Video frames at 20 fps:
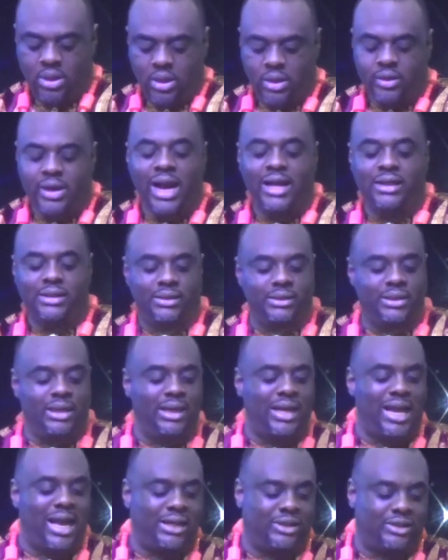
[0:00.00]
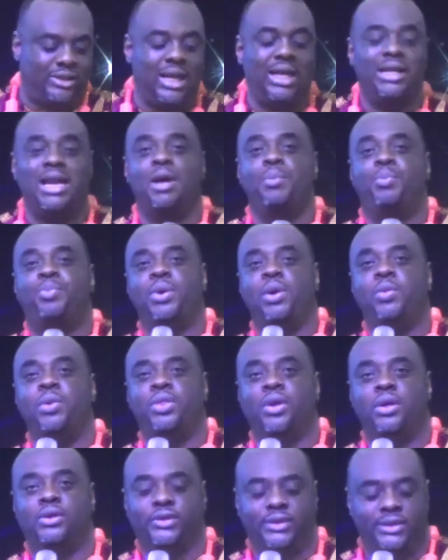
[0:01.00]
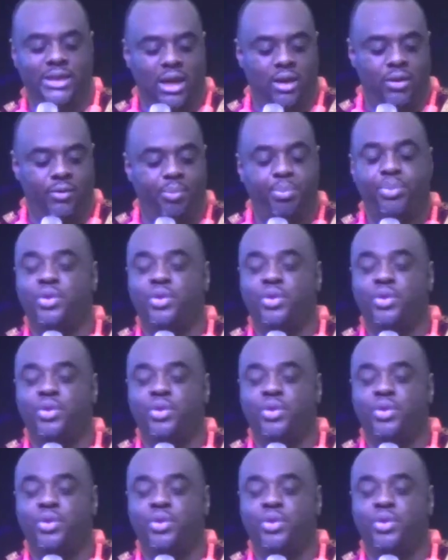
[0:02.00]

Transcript: All right, the last, and I pray with us now.